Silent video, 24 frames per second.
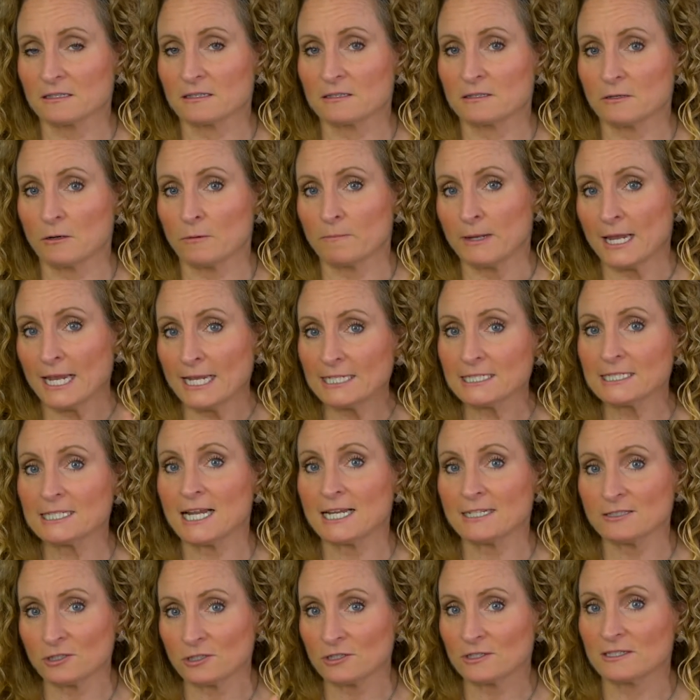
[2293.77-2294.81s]
So pay
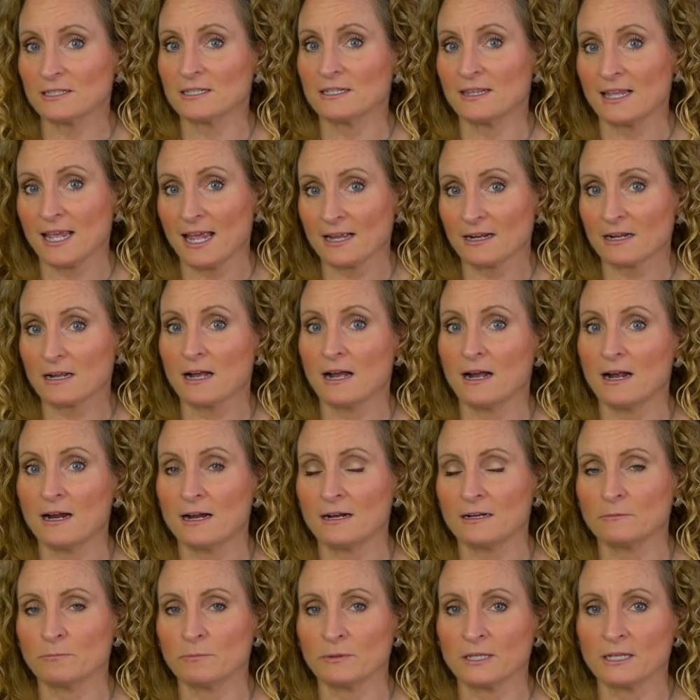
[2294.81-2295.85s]
attention to that
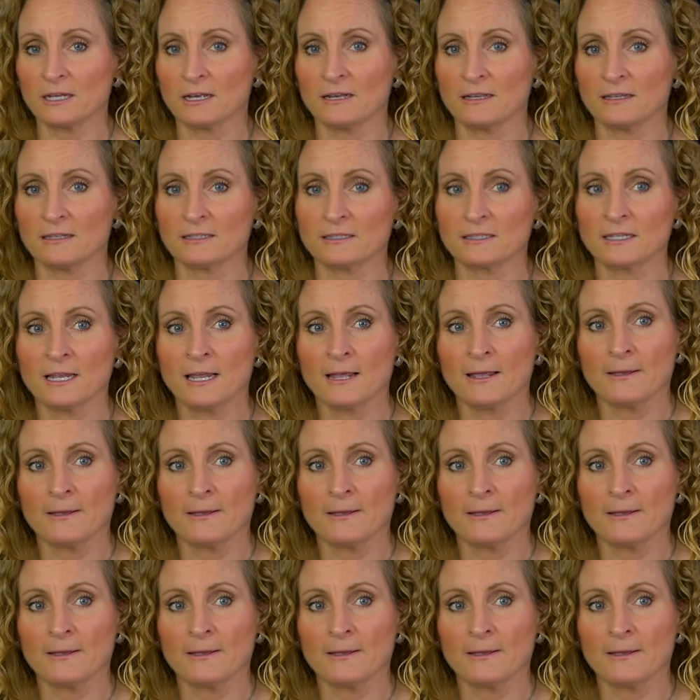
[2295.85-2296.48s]
card, because